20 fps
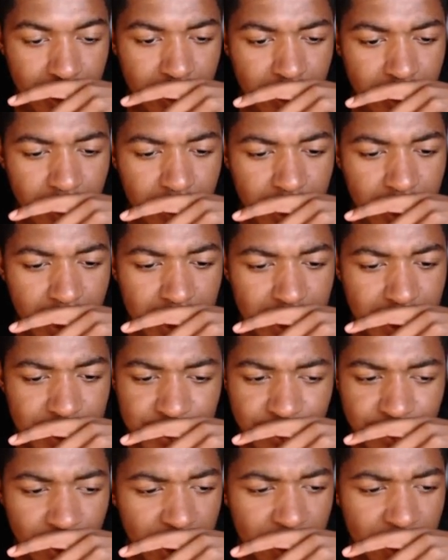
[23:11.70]
Okay, that's
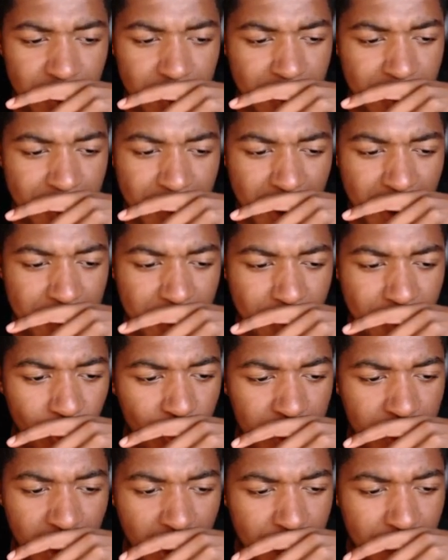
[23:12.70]
fine with me, baby
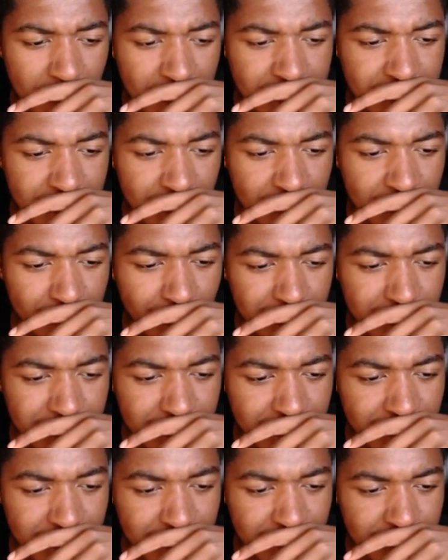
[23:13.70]
boy. I'm about to, I'm about to
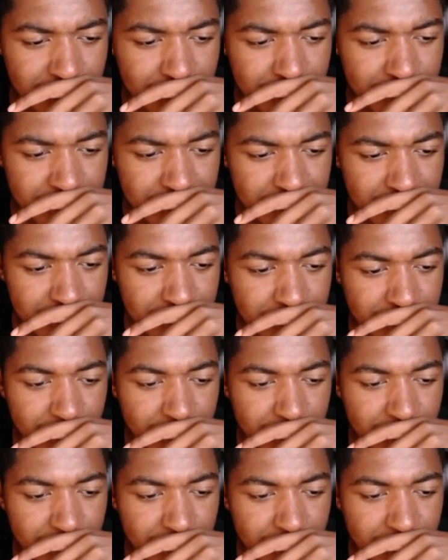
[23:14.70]
get in them cheeks.